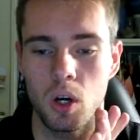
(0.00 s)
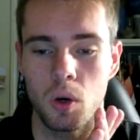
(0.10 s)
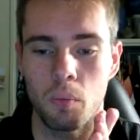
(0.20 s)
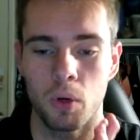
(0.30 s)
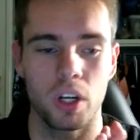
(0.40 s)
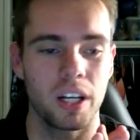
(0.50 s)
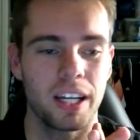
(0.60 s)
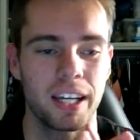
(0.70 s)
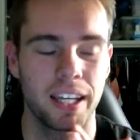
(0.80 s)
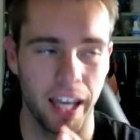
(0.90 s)

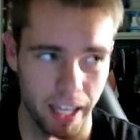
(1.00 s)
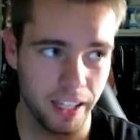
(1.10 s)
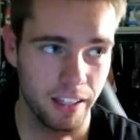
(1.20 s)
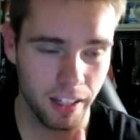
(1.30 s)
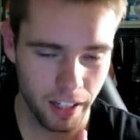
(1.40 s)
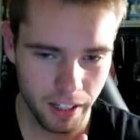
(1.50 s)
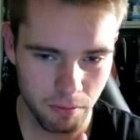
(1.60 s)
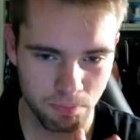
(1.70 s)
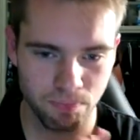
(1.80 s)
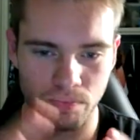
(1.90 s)
Monocanthidae,
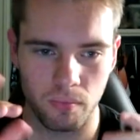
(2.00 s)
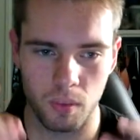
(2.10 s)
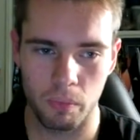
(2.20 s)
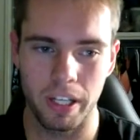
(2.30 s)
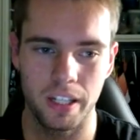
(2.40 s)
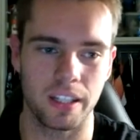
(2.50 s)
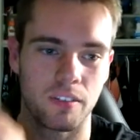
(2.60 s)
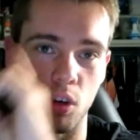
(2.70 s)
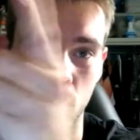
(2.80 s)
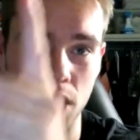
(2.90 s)
meaning they've
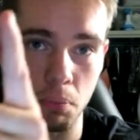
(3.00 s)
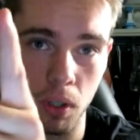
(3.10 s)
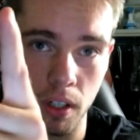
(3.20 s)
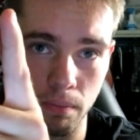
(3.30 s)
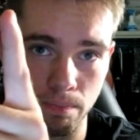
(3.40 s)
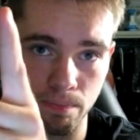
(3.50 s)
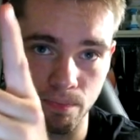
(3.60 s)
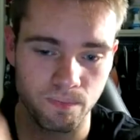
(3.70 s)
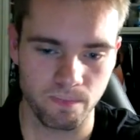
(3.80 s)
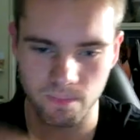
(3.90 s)
got one spine.
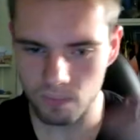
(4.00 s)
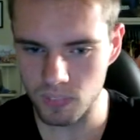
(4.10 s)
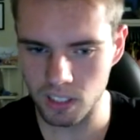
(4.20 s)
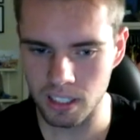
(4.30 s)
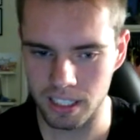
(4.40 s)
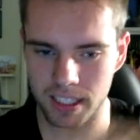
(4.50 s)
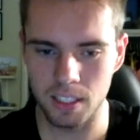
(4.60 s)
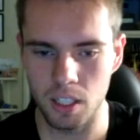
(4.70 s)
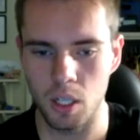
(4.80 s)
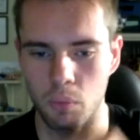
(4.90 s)
That's
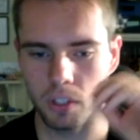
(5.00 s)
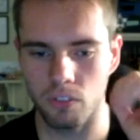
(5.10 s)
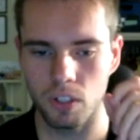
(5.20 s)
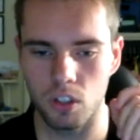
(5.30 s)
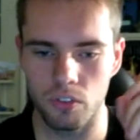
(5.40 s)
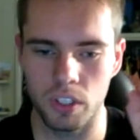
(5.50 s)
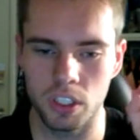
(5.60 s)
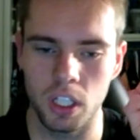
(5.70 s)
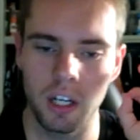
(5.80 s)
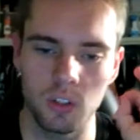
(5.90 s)
it. But the
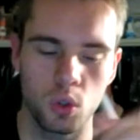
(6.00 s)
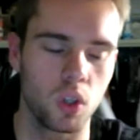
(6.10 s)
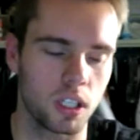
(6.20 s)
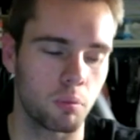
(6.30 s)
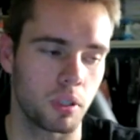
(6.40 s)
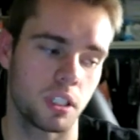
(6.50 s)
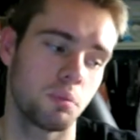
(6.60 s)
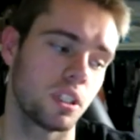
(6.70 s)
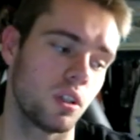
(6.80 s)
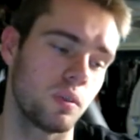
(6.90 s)
filefish do like to press
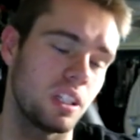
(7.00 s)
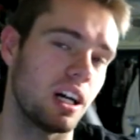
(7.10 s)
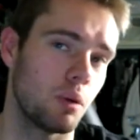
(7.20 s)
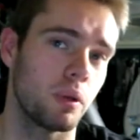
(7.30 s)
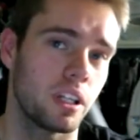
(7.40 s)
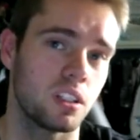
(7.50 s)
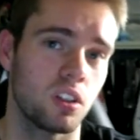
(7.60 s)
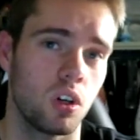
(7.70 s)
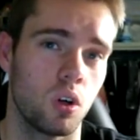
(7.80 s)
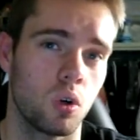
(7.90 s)
themselves up against the
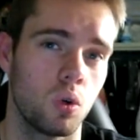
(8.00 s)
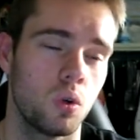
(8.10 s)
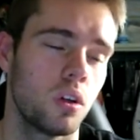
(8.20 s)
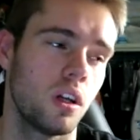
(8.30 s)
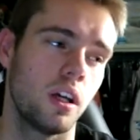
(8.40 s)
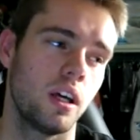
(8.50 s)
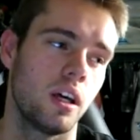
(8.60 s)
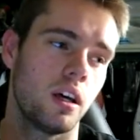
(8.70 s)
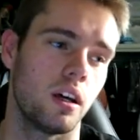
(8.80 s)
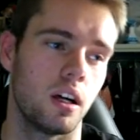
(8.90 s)
coral,
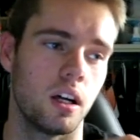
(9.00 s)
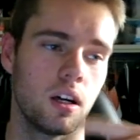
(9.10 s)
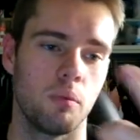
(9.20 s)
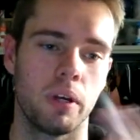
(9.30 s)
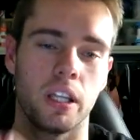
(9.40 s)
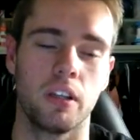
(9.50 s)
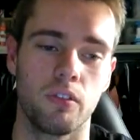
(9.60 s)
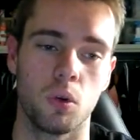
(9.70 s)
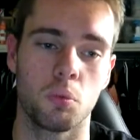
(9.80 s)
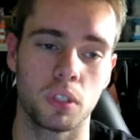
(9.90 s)
mainly
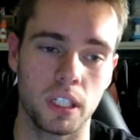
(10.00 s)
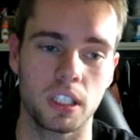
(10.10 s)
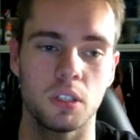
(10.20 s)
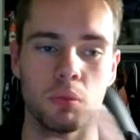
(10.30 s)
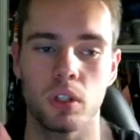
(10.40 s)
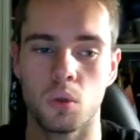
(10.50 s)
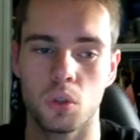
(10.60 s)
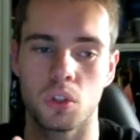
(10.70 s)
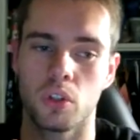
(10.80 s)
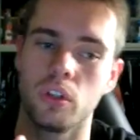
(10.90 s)
for protection, but
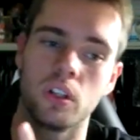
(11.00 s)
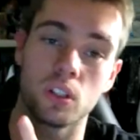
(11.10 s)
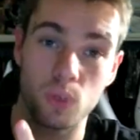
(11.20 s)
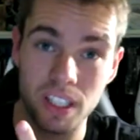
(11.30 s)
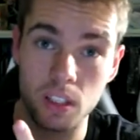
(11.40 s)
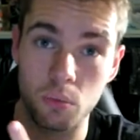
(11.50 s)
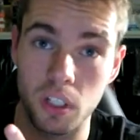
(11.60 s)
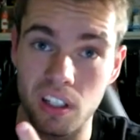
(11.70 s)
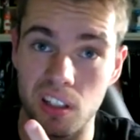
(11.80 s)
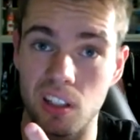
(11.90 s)
also, you know, as a resting
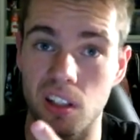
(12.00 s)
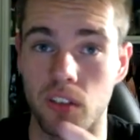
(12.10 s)
place.